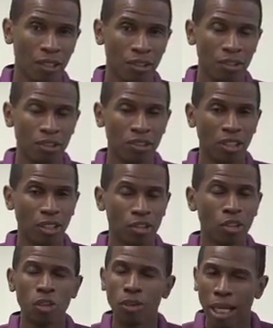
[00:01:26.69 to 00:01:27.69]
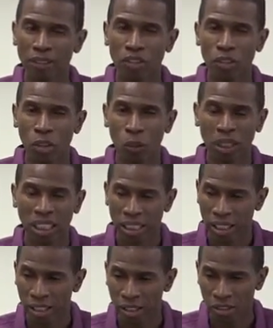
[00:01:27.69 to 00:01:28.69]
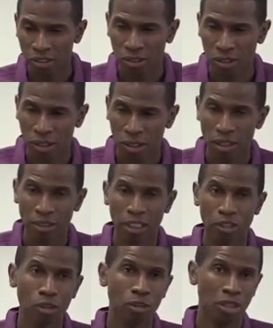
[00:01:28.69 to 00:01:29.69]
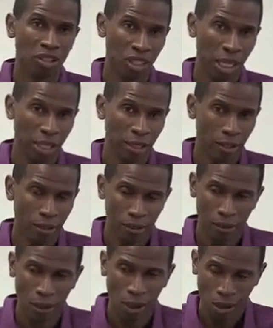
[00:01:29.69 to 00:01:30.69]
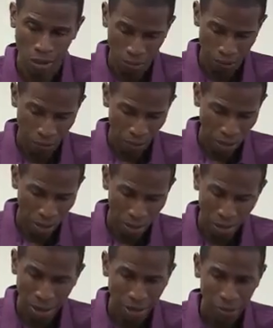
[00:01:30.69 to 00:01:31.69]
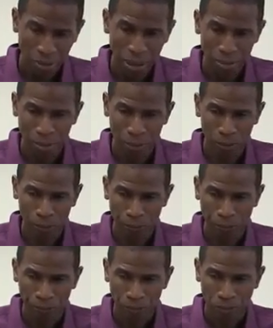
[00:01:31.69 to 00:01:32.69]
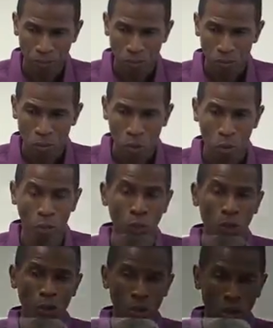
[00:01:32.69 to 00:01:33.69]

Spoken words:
You see, so you have to know what it is that you desire. A lot of people are thrown